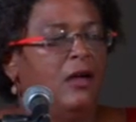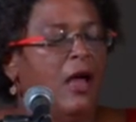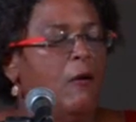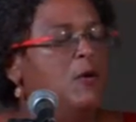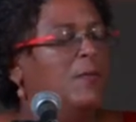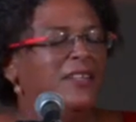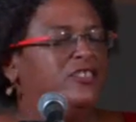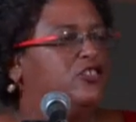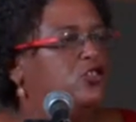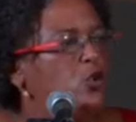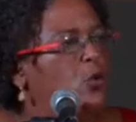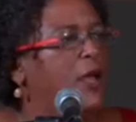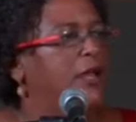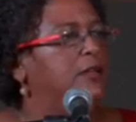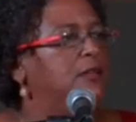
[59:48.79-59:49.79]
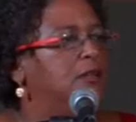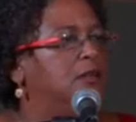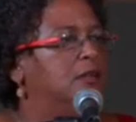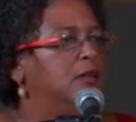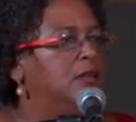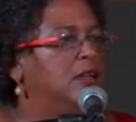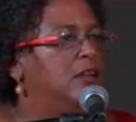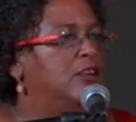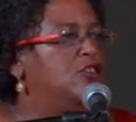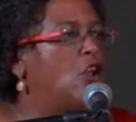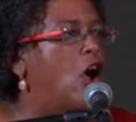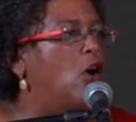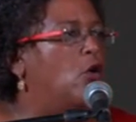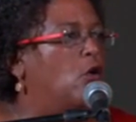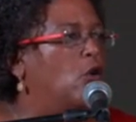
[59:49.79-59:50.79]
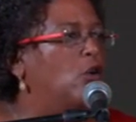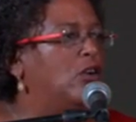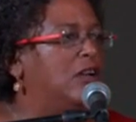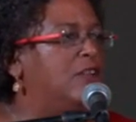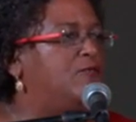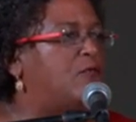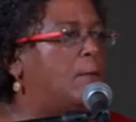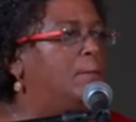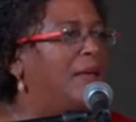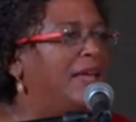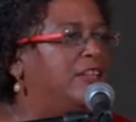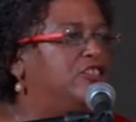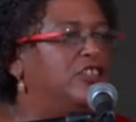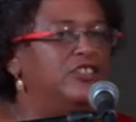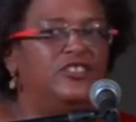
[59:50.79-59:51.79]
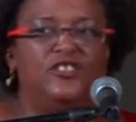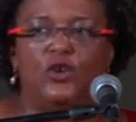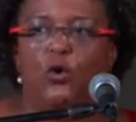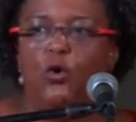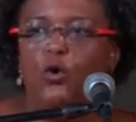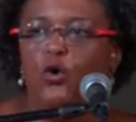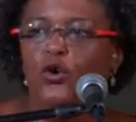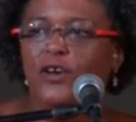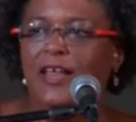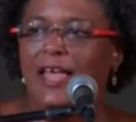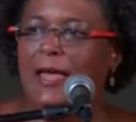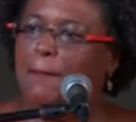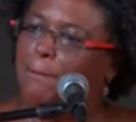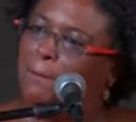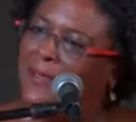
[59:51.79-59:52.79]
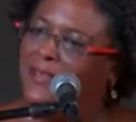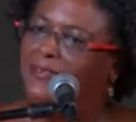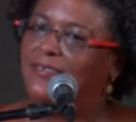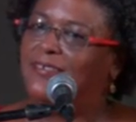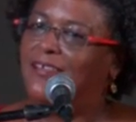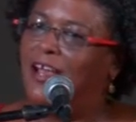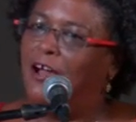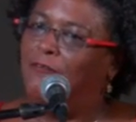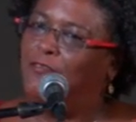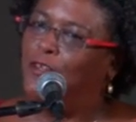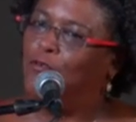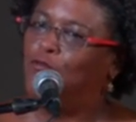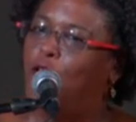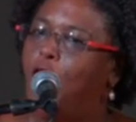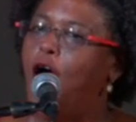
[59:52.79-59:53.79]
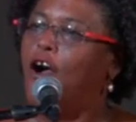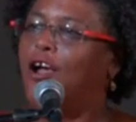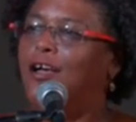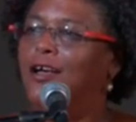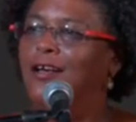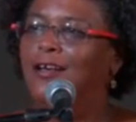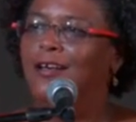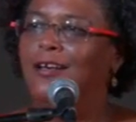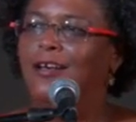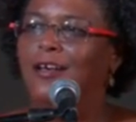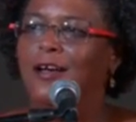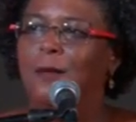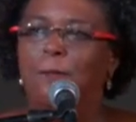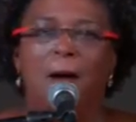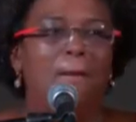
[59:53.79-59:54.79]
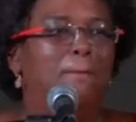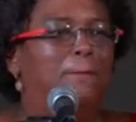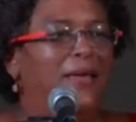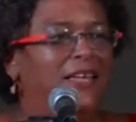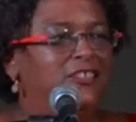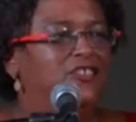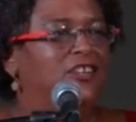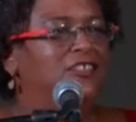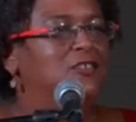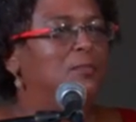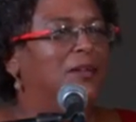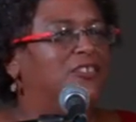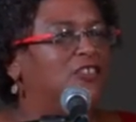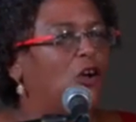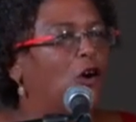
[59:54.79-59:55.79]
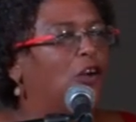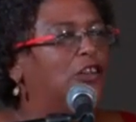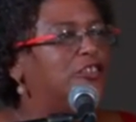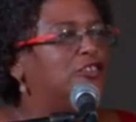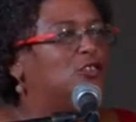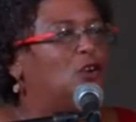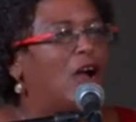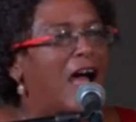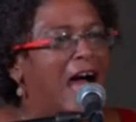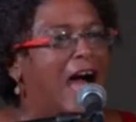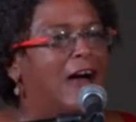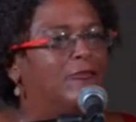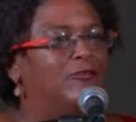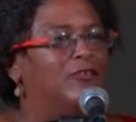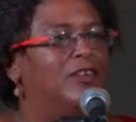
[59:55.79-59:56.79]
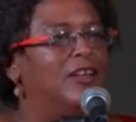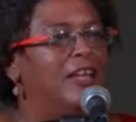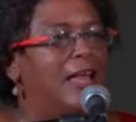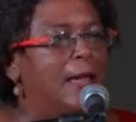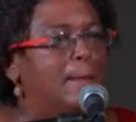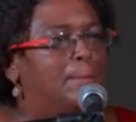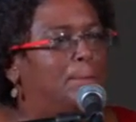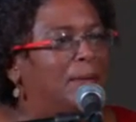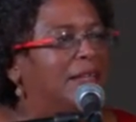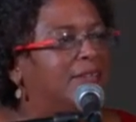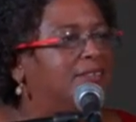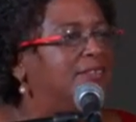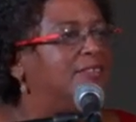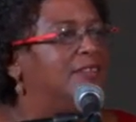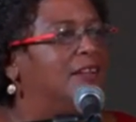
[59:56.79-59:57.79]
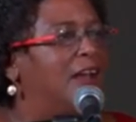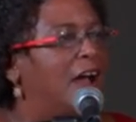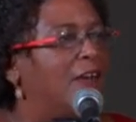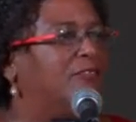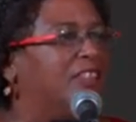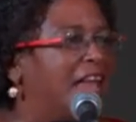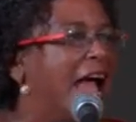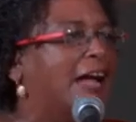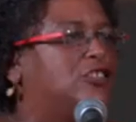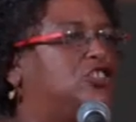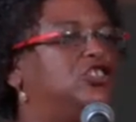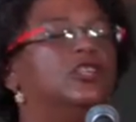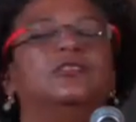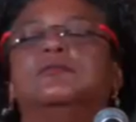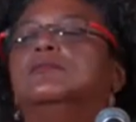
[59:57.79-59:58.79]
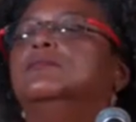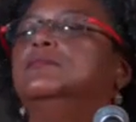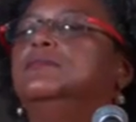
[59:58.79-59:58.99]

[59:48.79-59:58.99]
And we must do it not only for Bajans to own a piece of the rock, but Bajans must also have a piece of the action.